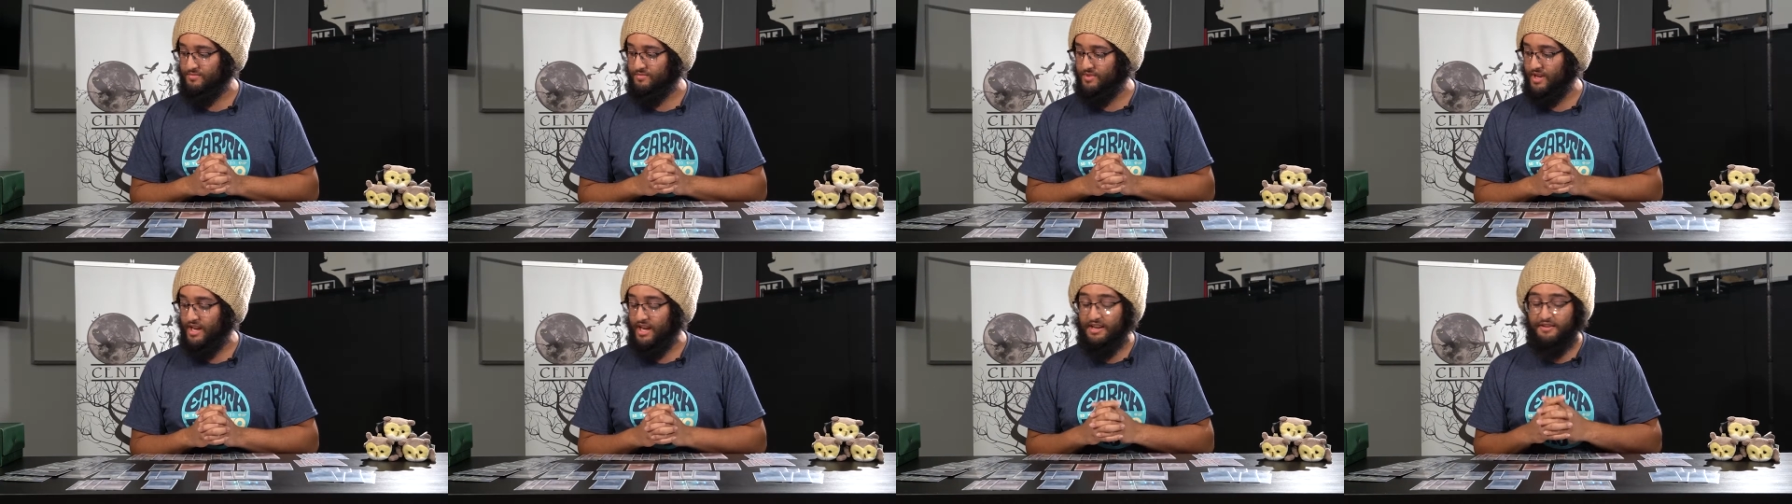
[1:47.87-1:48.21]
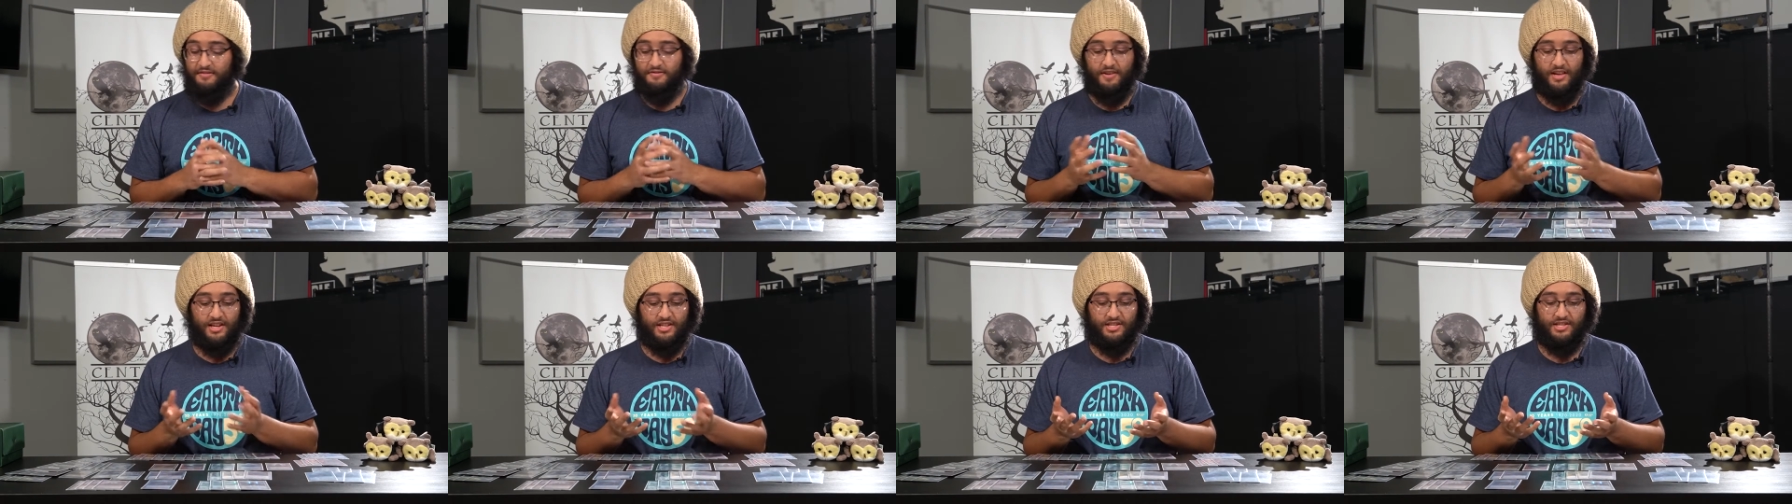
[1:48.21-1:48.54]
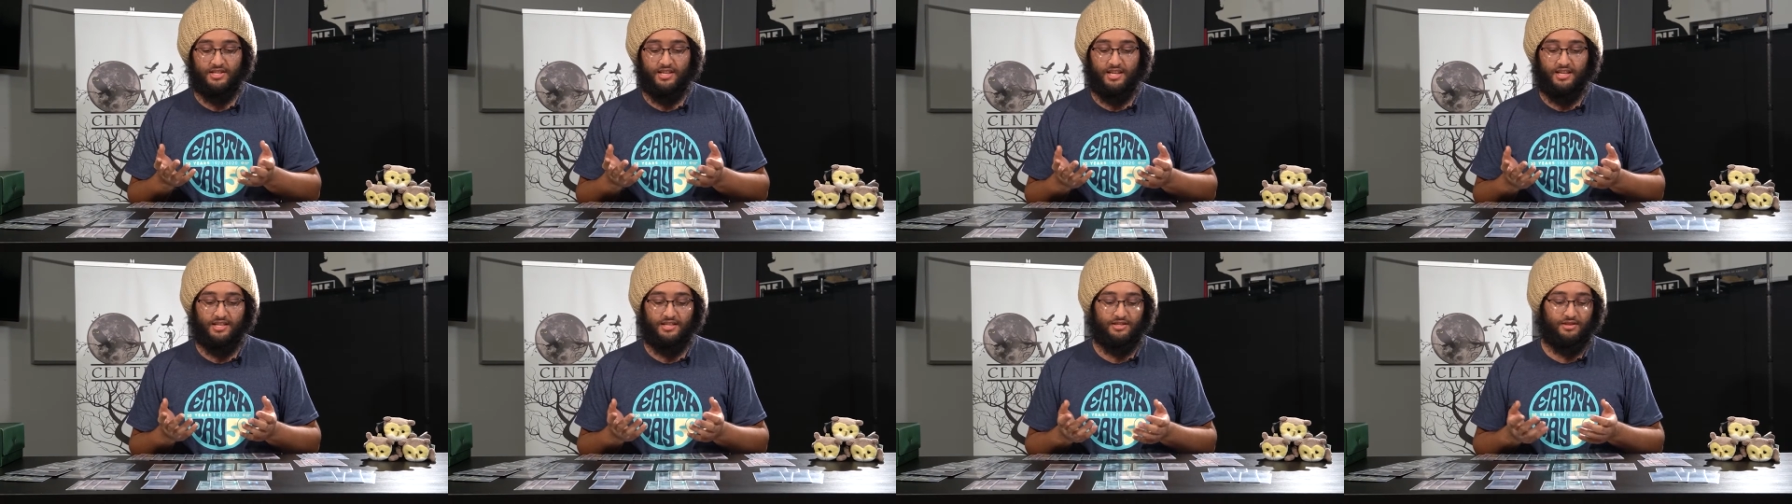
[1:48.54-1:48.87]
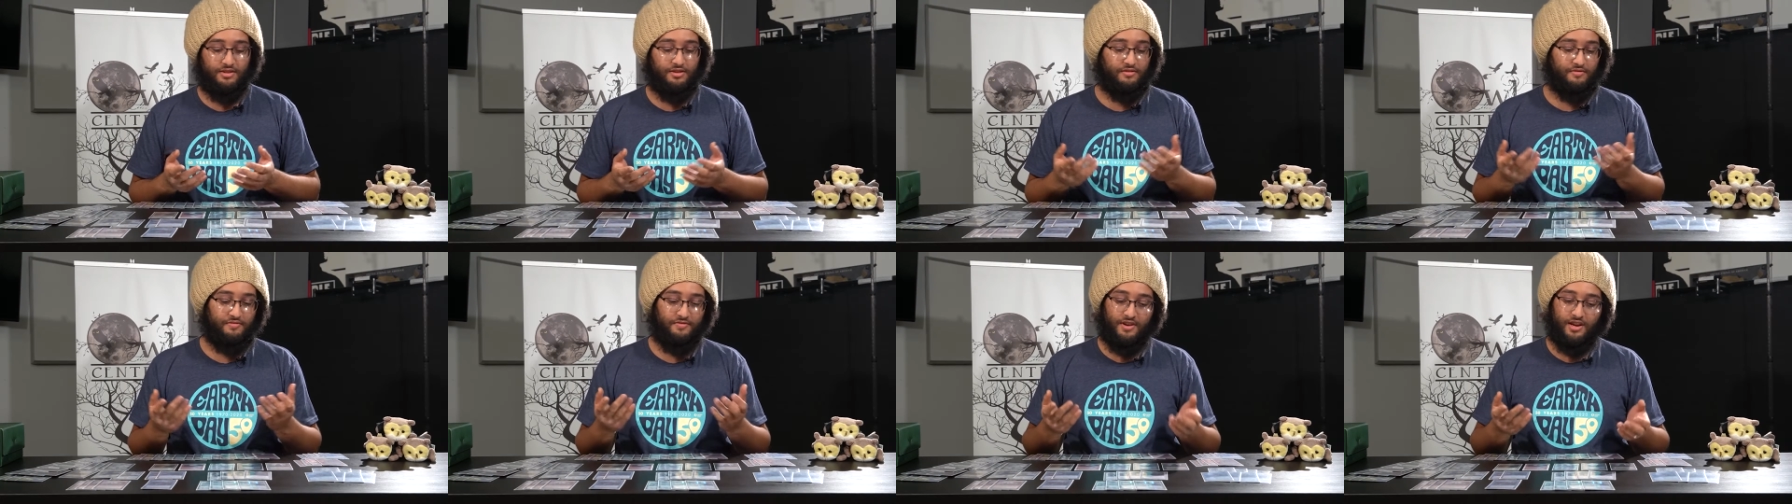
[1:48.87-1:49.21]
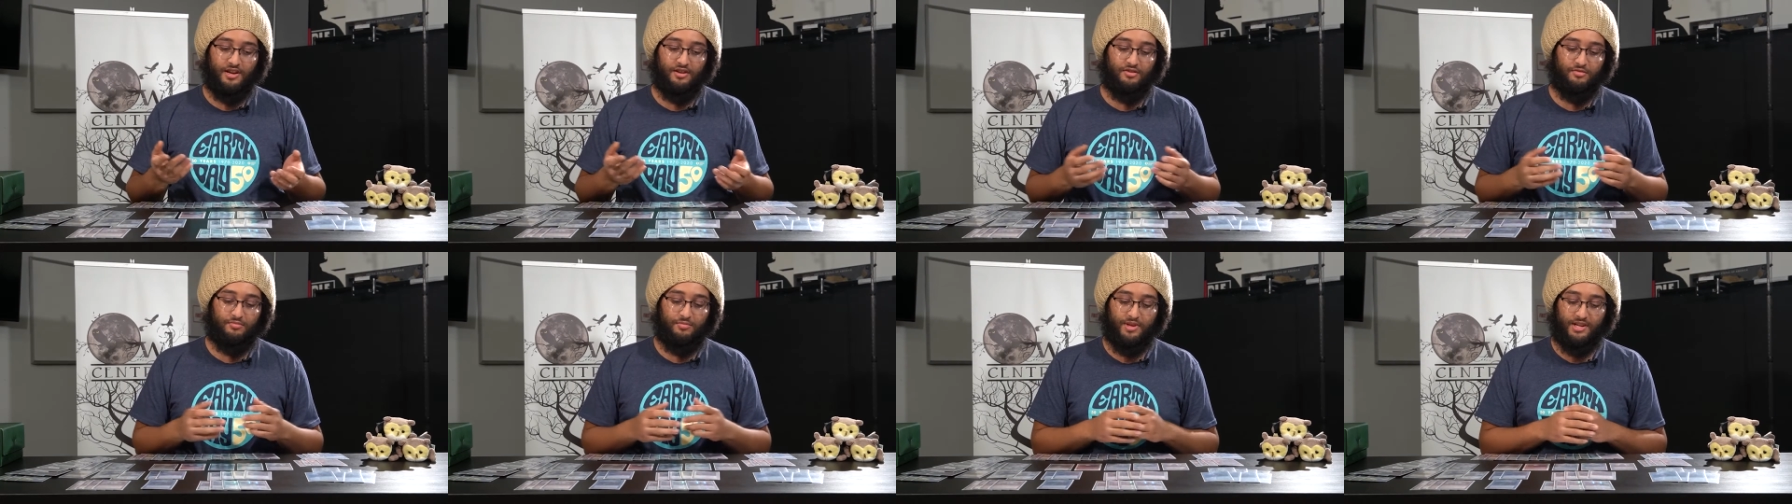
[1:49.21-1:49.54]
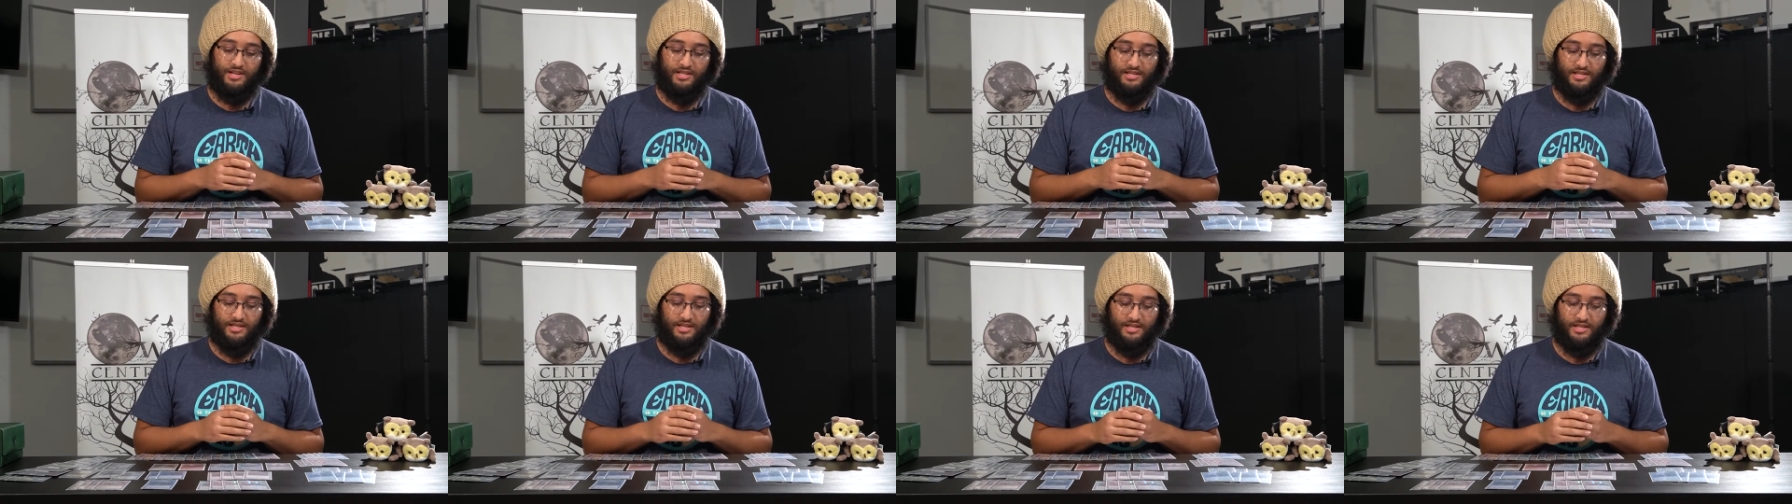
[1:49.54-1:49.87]
8 fetch lands so you can find your
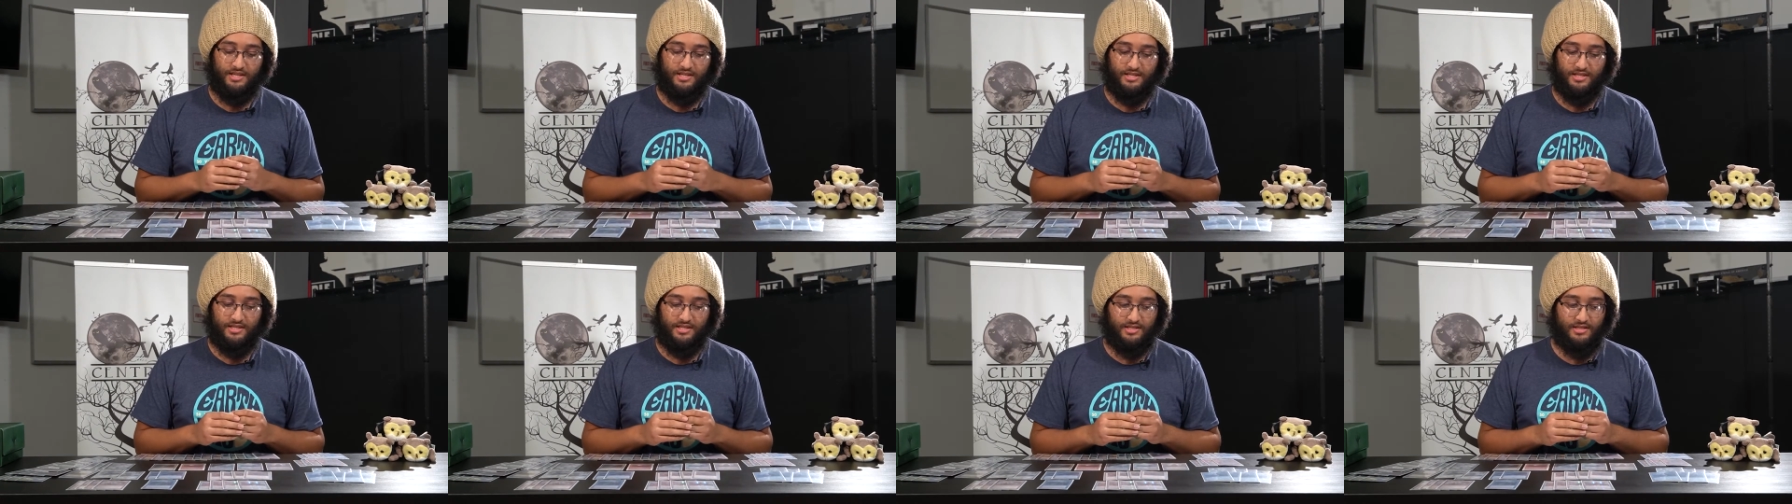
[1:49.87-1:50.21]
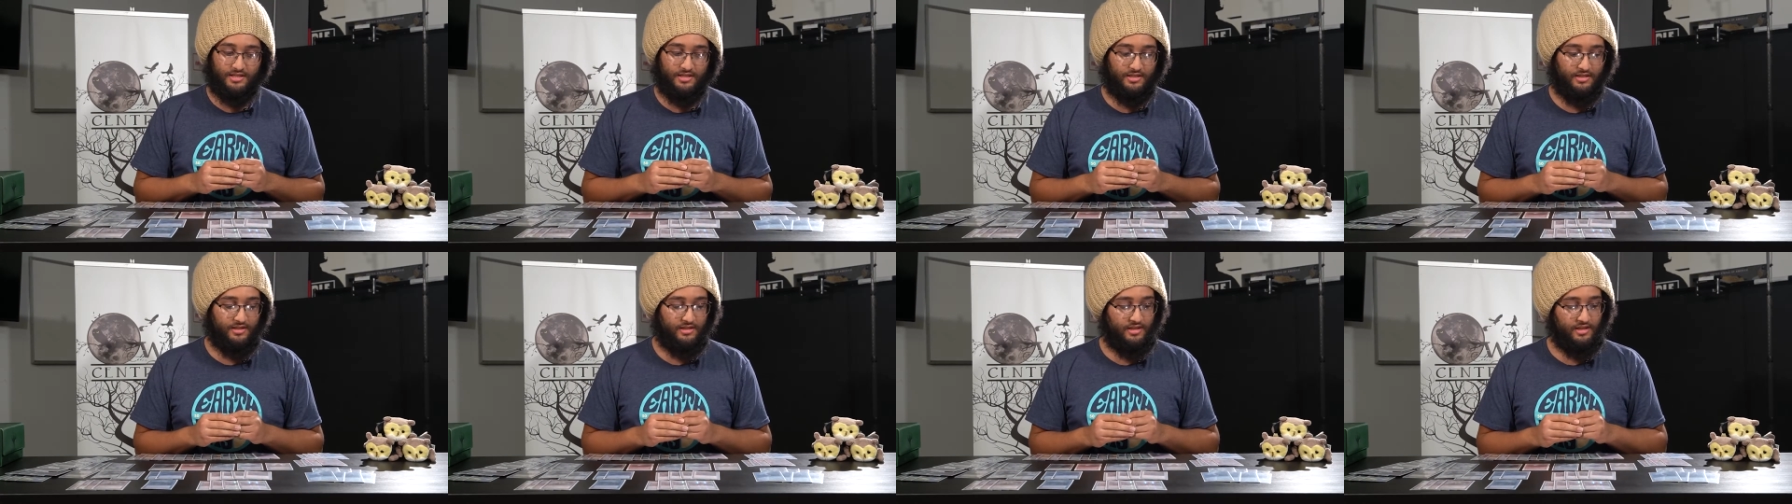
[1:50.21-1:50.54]
basics.